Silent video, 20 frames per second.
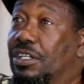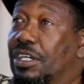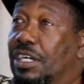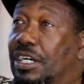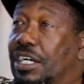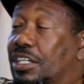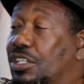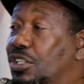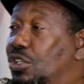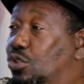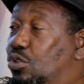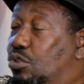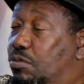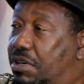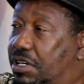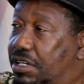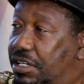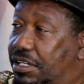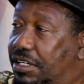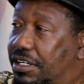
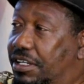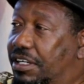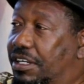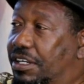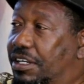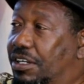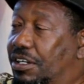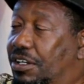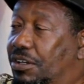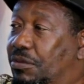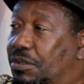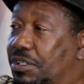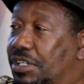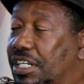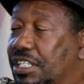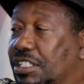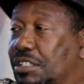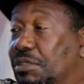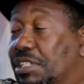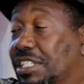Cuba, where you
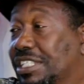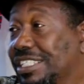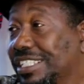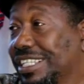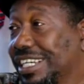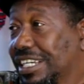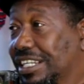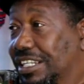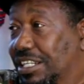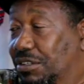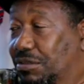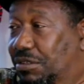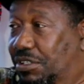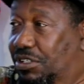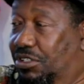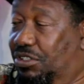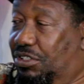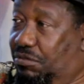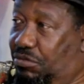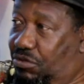got to be silent with your
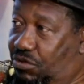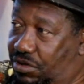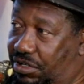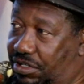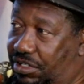support.